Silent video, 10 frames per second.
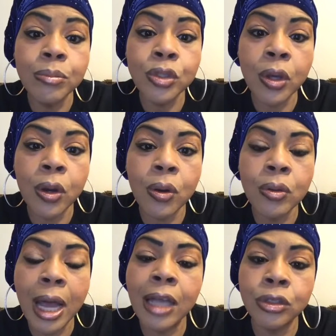So
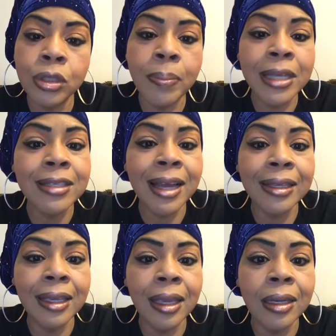I'll do the best that I
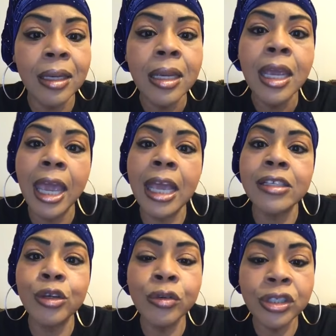can.
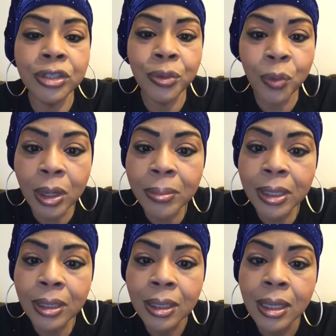As a Christian
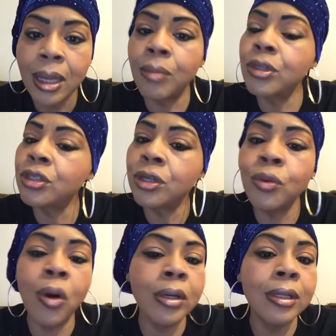woman, I'm going to show
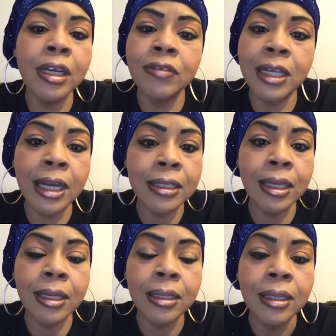you all the love that I
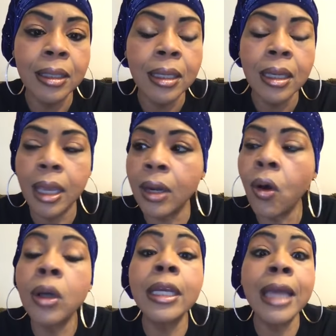can and
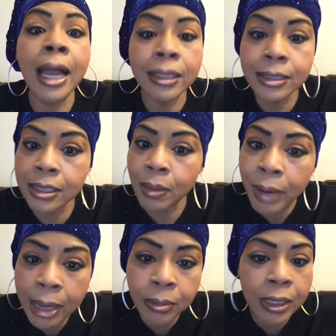all the guidance in the
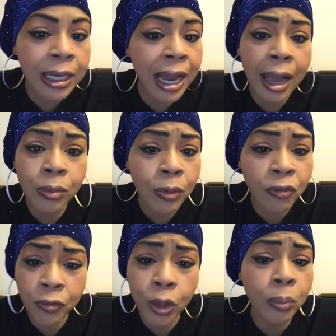Bible that God will
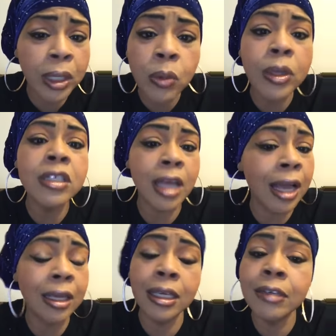fill me with so
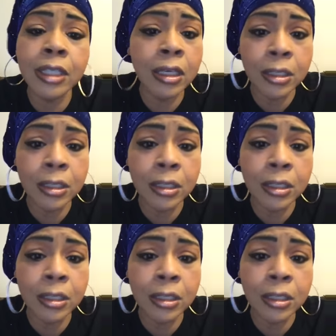I can give to